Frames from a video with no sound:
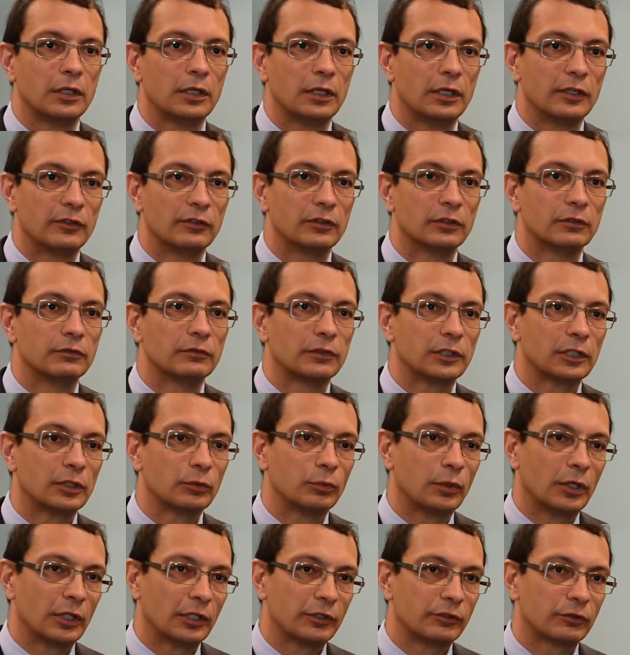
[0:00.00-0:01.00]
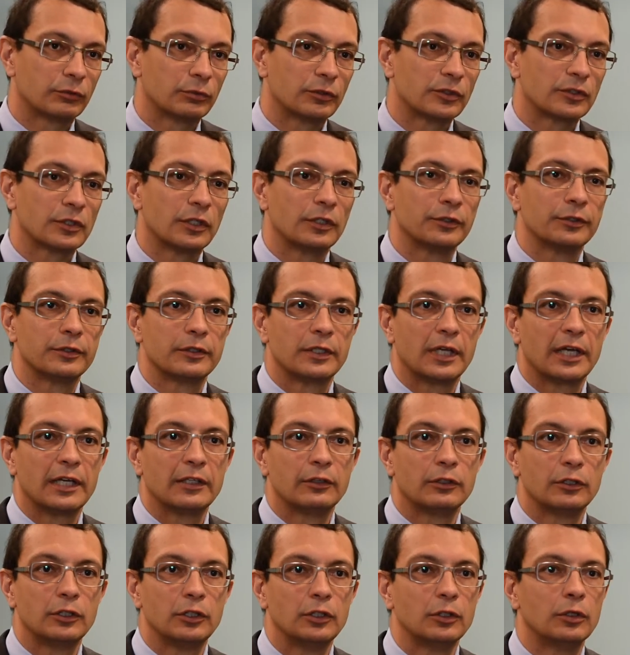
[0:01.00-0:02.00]
has done very well as a result of
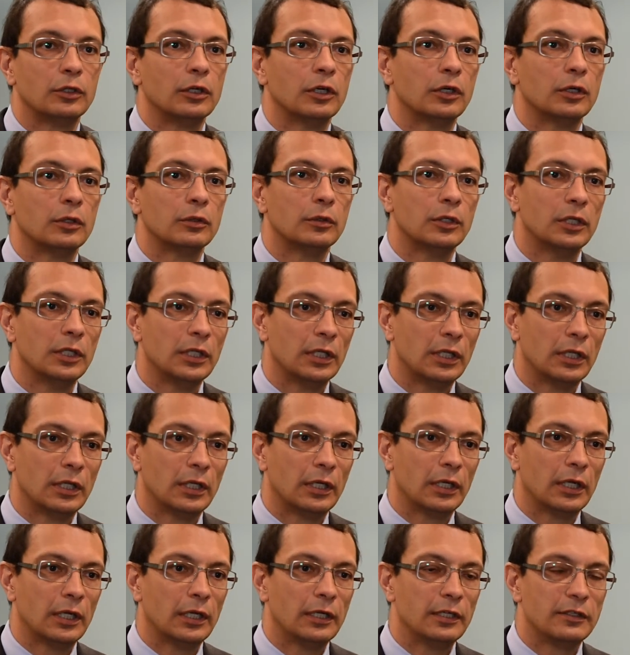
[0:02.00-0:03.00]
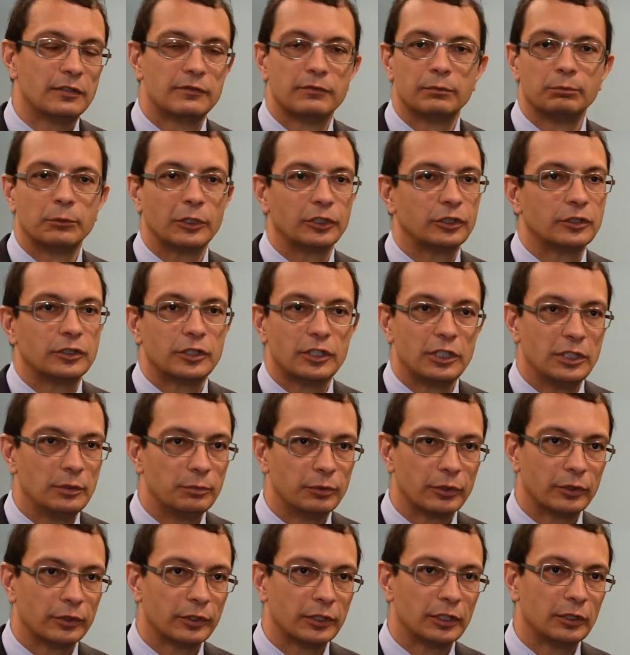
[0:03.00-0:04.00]
that. The euro is much
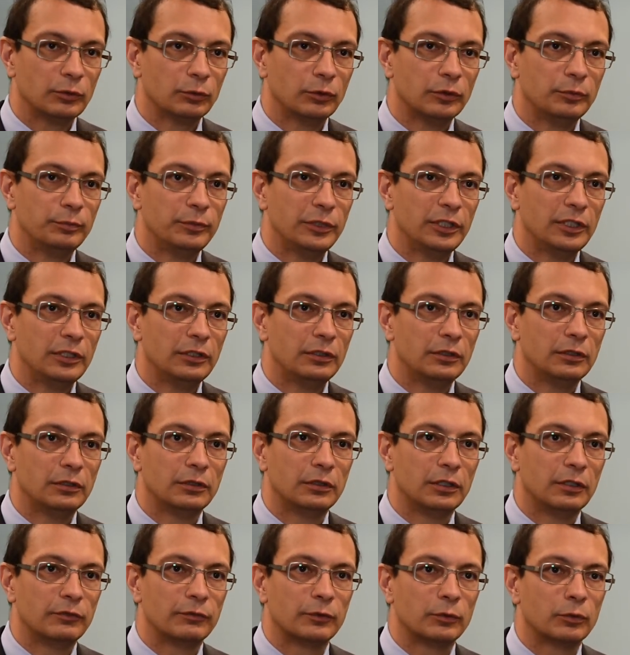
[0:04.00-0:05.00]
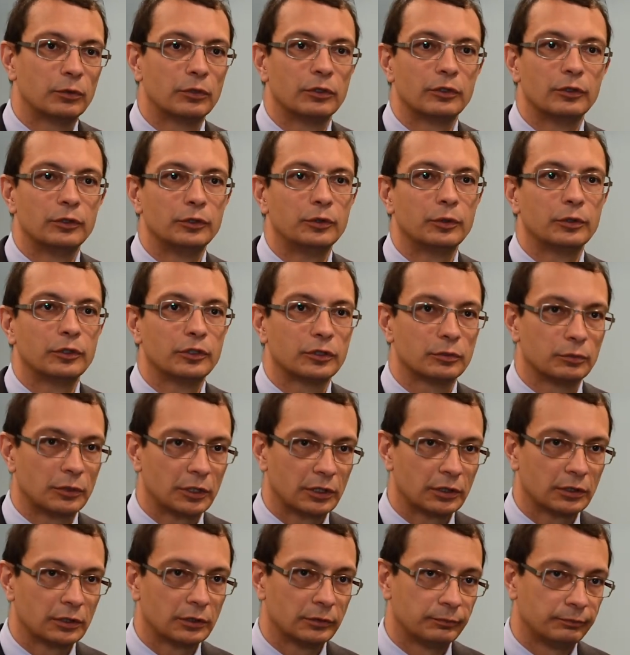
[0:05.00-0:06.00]
cheaper than it would be if it were the
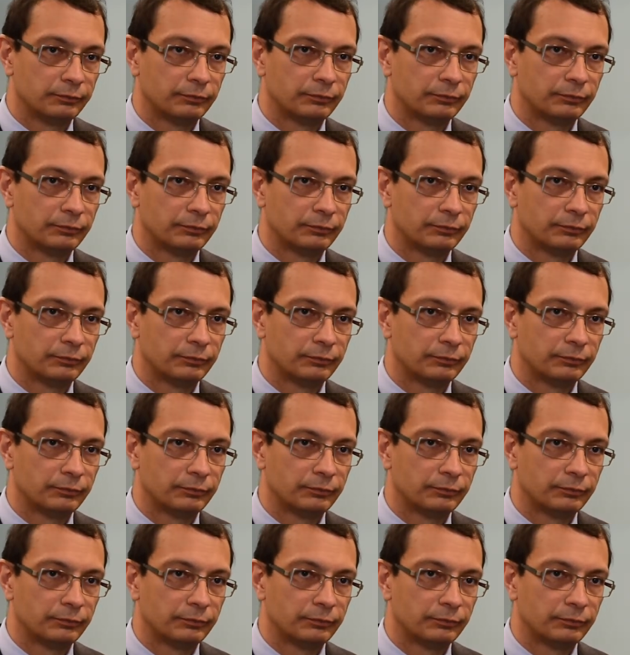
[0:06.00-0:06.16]
Deutschmark.